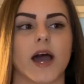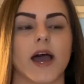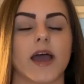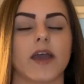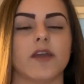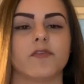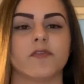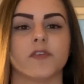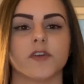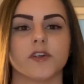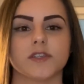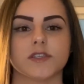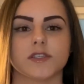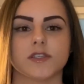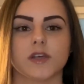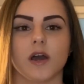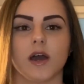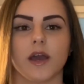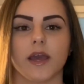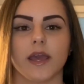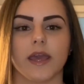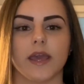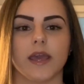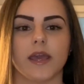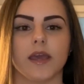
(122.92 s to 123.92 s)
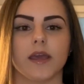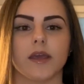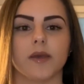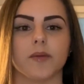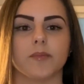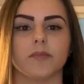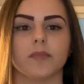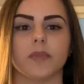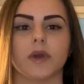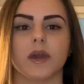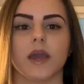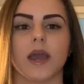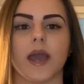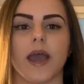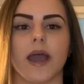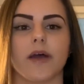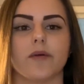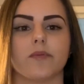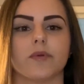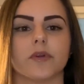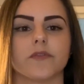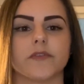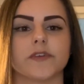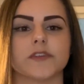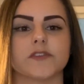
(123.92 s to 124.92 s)
I first saw him at
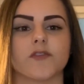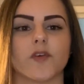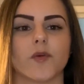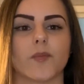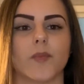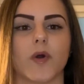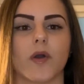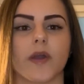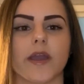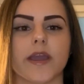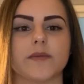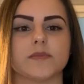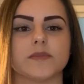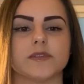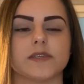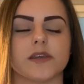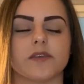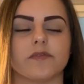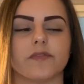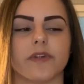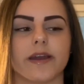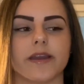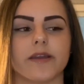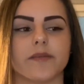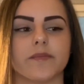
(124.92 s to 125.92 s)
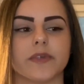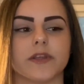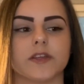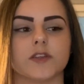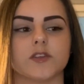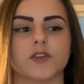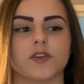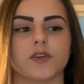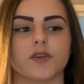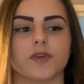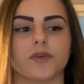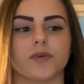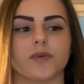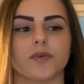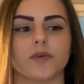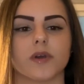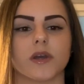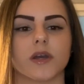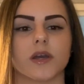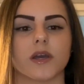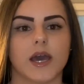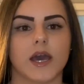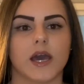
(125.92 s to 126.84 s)
one of his football games he invited me to.